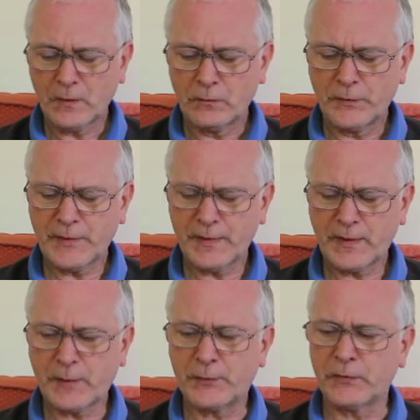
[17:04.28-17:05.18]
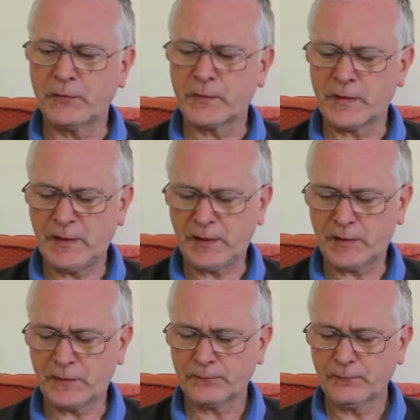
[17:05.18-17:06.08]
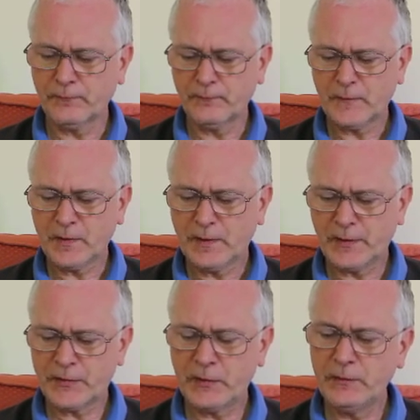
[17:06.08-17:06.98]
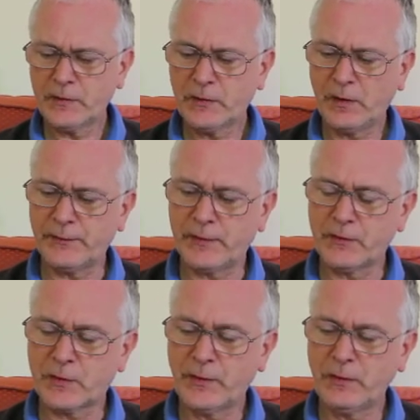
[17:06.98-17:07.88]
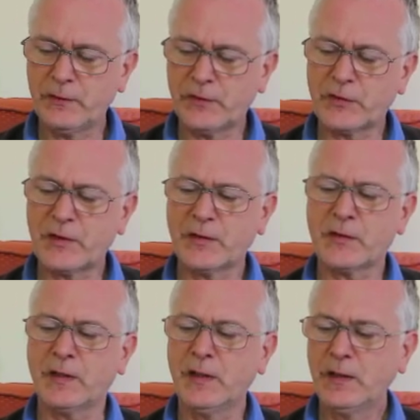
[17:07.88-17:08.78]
What had happened was this. As soon as Corin had spoken to Shasta,